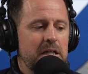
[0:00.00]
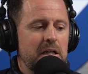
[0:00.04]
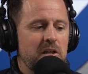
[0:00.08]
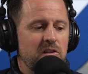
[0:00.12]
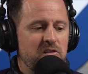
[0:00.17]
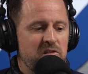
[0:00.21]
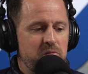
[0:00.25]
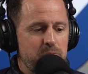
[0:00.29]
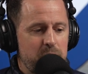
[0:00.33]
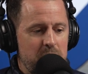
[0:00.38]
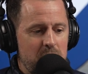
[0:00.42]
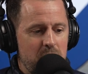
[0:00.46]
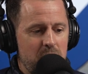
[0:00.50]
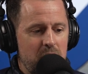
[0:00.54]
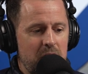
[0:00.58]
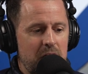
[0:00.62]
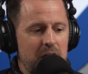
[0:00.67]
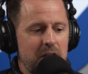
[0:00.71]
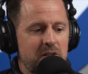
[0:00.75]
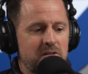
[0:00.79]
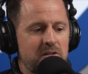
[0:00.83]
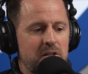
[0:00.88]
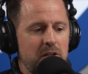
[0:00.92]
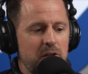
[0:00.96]

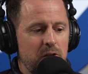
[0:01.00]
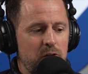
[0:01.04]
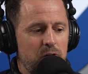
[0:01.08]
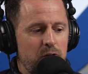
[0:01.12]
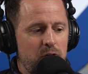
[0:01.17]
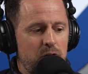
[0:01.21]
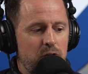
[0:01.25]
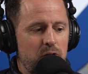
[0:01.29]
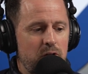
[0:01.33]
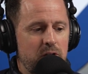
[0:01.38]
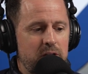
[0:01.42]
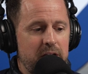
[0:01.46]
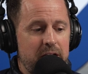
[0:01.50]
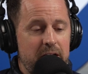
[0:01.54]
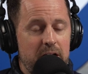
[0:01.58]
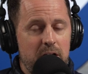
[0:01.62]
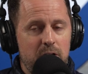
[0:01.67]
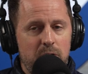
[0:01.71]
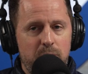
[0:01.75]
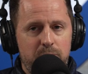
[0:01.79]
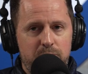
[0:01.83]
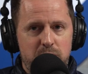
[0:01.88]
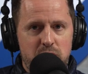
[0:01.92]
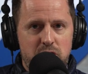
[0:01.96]
experienced, and learned to
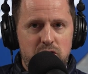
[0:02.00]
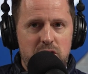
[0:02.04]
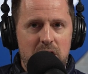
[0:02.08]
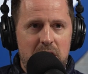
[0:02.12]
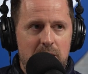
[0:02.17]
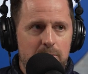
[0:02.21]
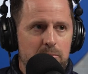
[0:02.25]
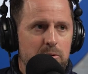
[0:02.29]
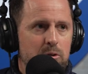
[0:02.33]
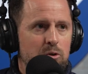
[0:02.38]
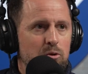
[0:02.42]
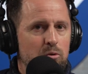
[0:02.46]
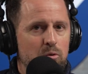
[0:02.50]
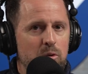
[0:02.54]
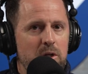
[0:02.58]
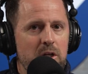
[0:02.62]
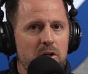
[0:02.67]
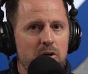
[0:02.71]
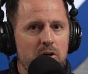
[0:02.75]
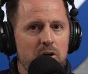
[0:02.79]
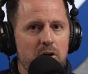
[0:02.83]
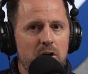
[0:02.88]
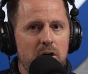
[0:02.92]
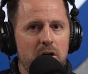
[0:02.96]
help shape who
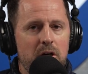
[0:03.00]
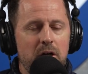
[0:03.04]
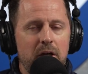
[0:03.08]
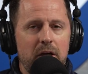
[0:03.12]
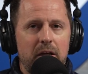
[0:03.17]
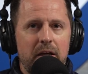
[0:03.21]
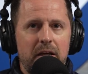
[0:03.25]
we are.